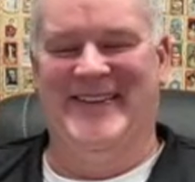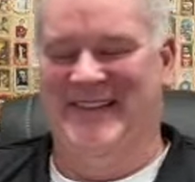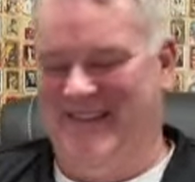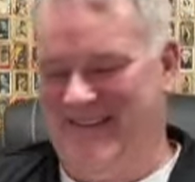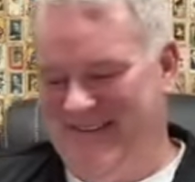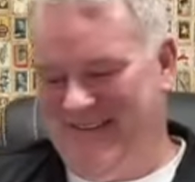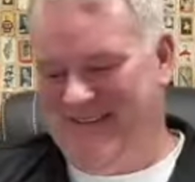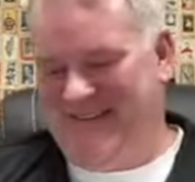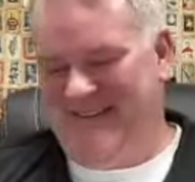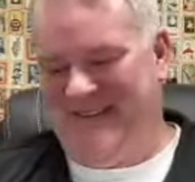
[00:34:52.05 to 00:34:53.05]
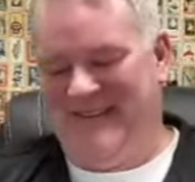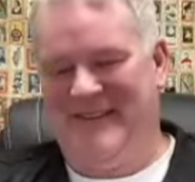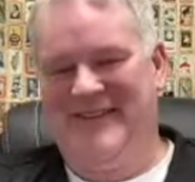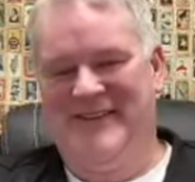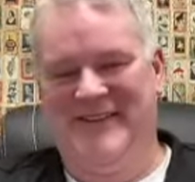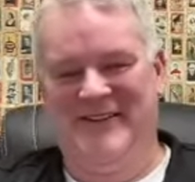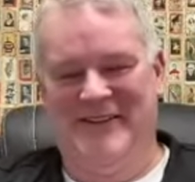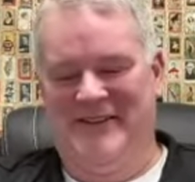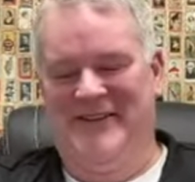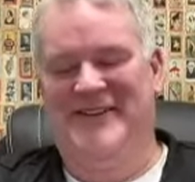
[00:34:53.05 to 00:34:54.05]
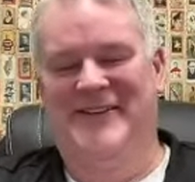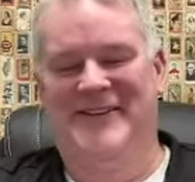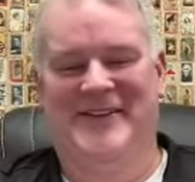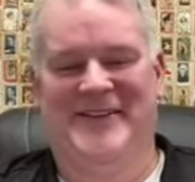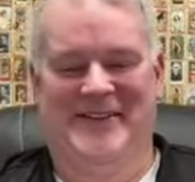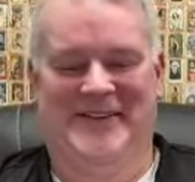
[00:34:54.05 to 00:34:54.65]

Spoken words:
[no speech]